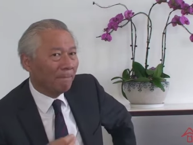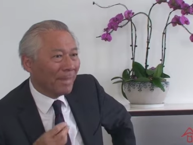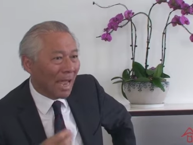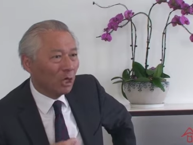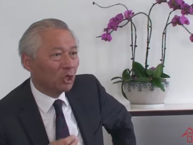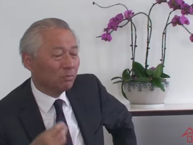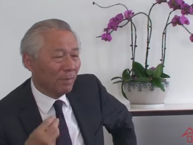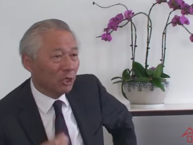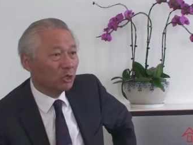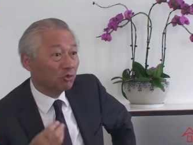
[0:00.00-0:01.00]
managed
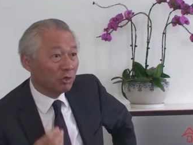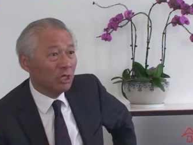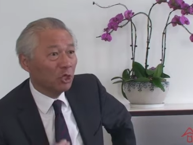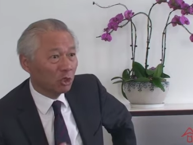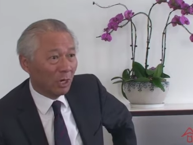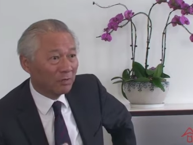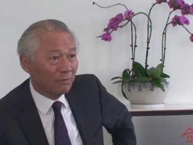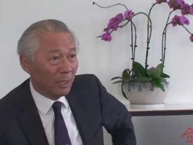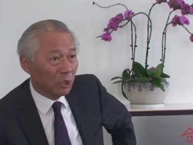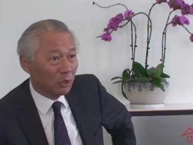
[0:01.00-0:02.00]
major strategic
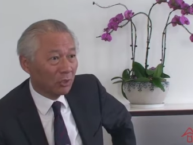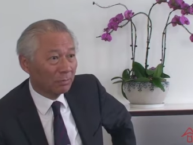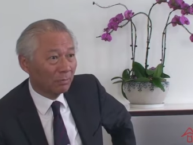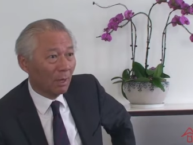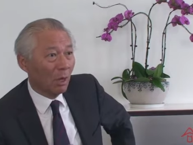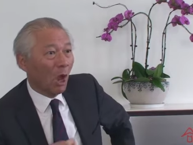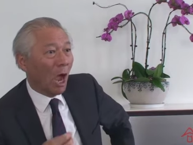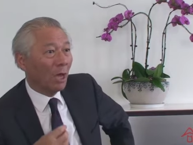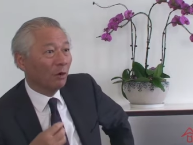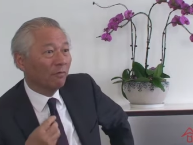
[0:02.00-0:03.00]
transformations.
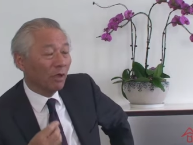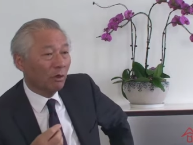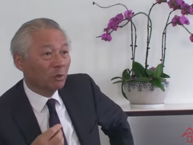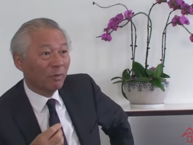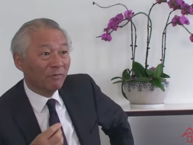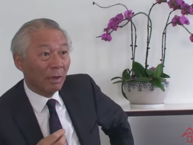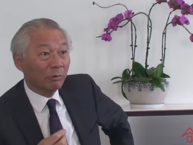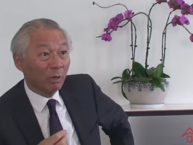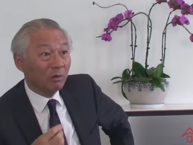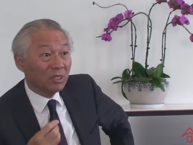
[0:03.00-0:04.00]
And of those, we
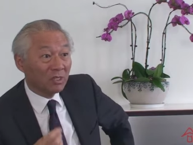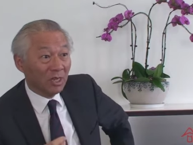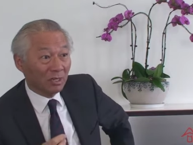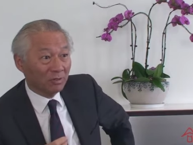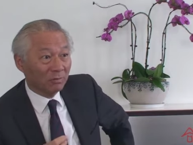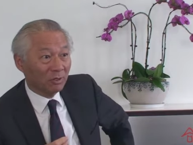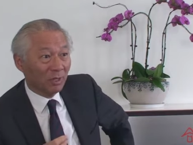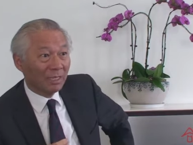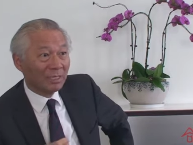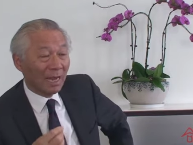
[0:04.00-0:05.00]
found only 6.
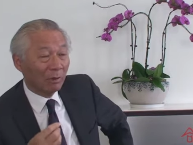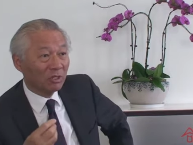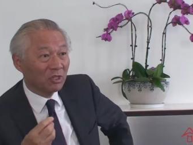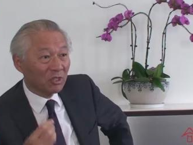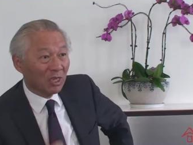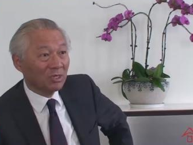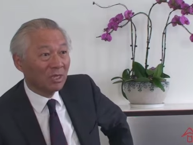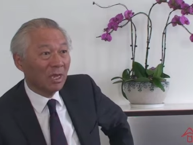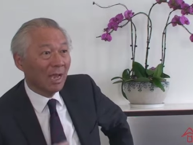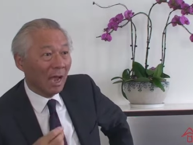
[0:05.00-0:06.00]
So that's down to
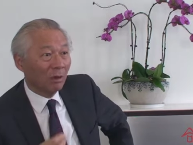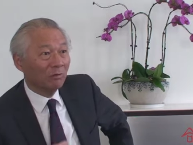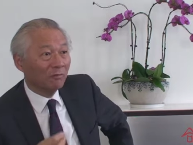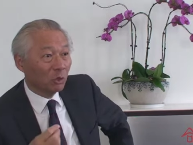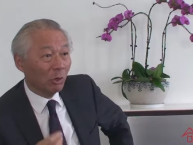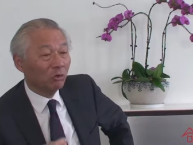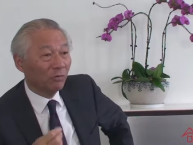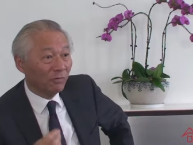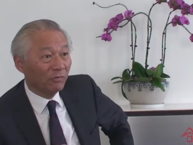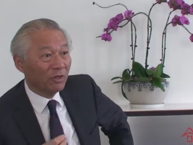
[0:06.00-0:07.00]
6 out of
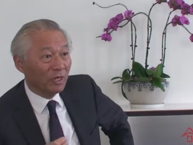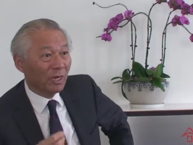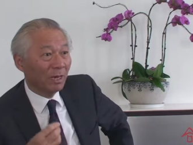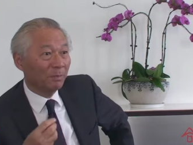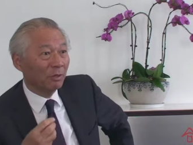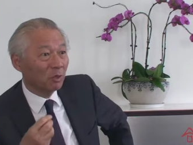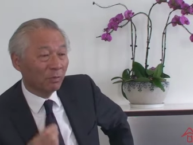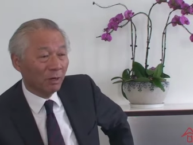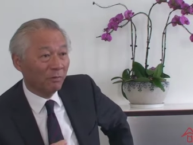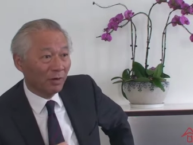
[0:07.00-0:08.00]
215 had both
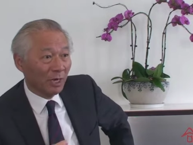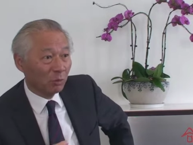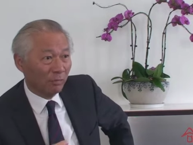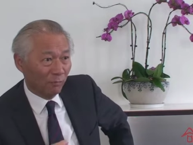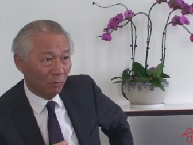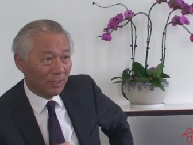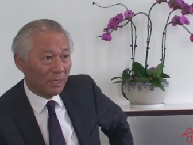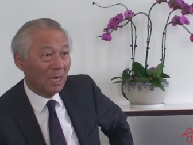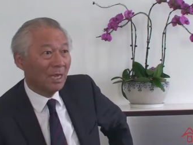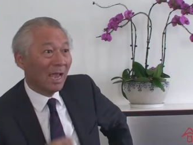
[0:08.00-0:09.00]
superior financial
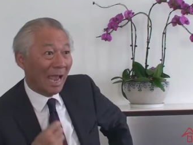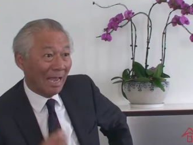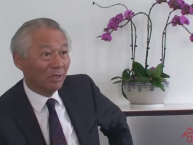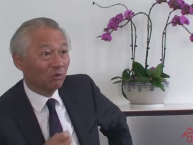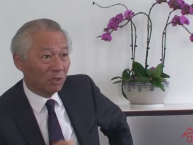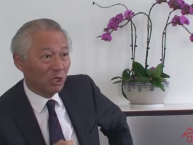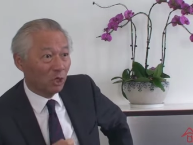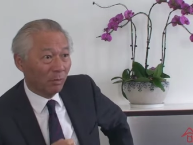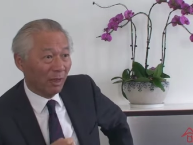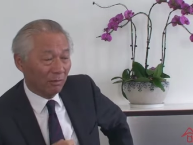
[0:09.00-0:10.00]
performance and
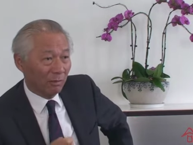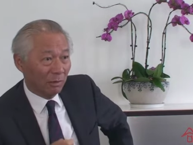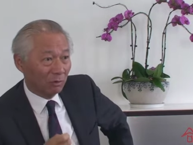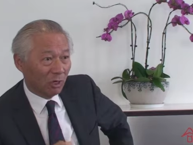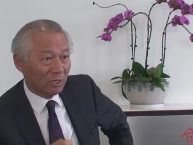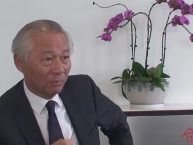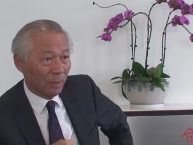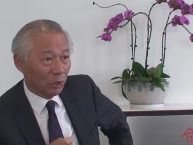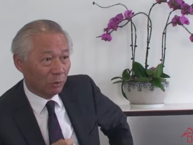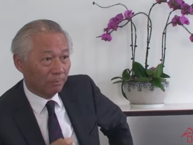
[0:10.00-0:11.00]
strategic
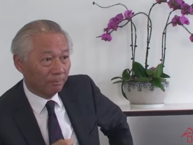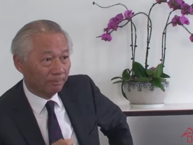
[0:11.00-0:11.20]
transformation.